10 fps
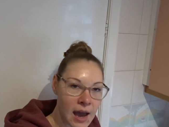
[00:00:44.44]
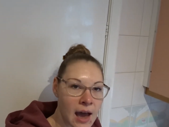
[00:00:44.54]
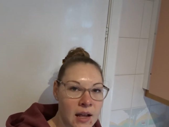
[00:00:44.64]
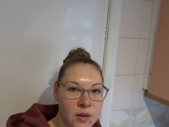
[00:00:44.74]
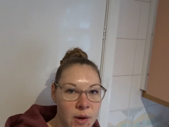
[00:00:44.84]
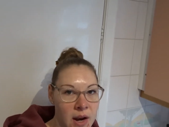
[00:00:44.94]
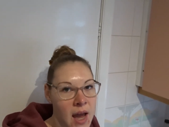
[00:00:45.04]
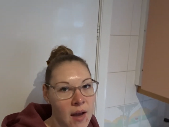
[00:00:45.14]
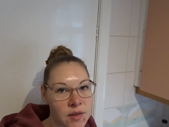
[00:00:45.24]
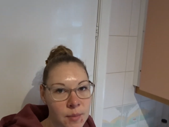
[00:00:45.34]
And we're going to
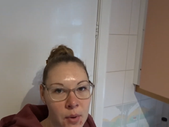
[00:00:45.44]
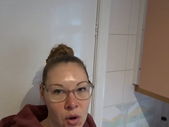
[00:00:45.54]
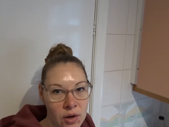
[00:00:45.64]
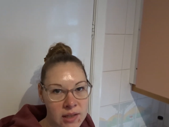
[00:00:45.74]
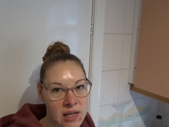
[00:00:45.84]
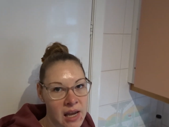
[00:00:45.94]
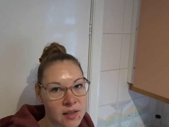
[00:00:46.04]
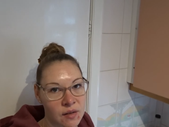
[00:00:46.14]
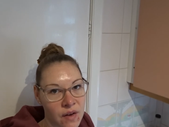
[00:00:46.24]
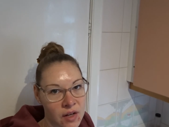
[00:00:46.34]
have some pork
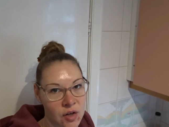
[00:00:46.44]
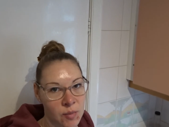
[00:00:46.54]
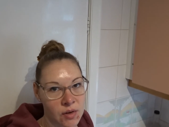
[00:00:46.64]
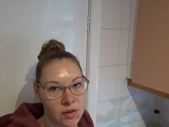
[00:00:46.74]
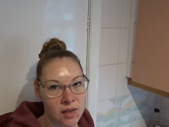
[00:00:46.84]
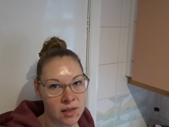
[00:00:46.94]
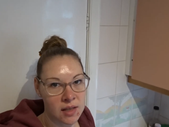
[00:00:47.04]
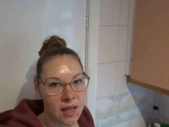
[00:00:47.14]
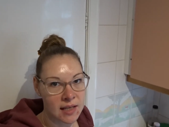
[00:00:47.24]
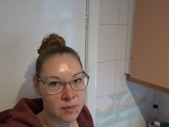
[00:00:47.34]
steaks with vegetables as
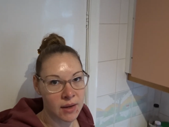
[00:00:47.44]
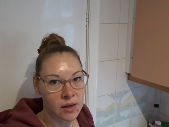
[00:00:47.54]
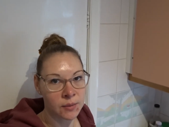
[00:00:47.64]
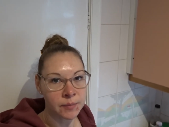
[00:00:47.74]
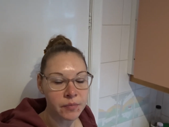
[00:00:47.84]
the last meal.